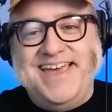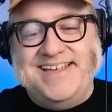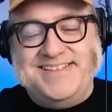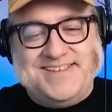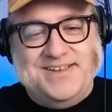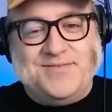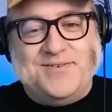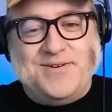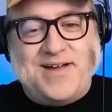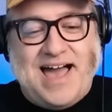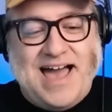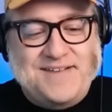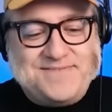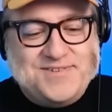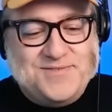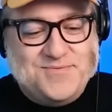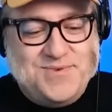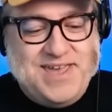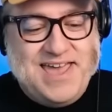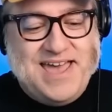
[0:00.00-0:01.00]
and saying, well, I
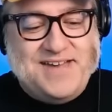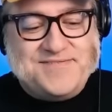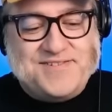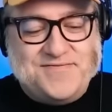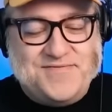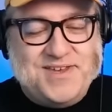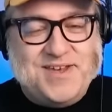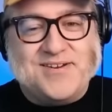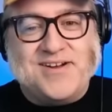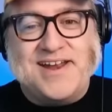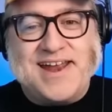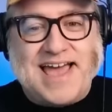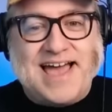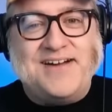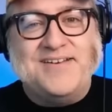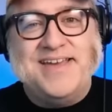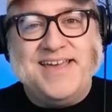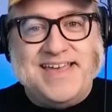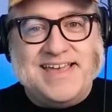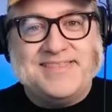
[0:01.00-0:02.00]
have to, we have to figure out
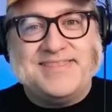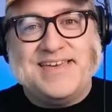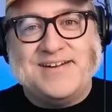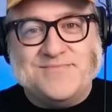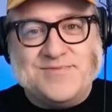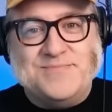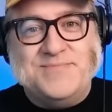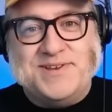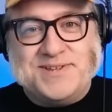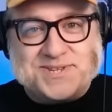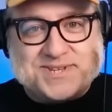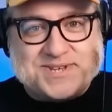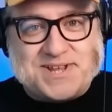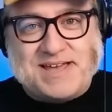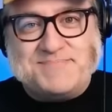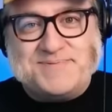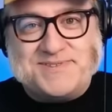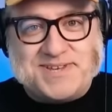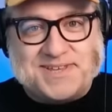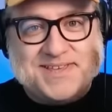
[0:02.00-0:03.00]
how to get that woman to
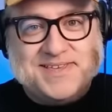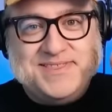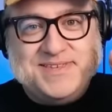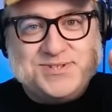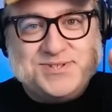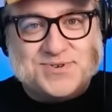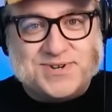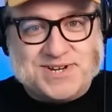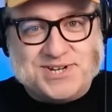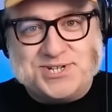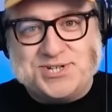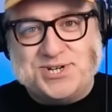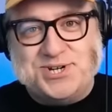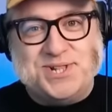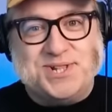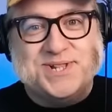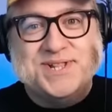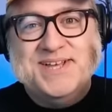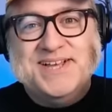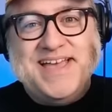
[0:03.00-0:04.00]
stop selling these
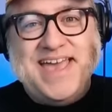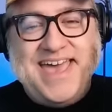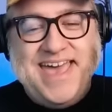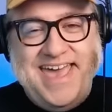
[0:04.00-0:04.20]
traditional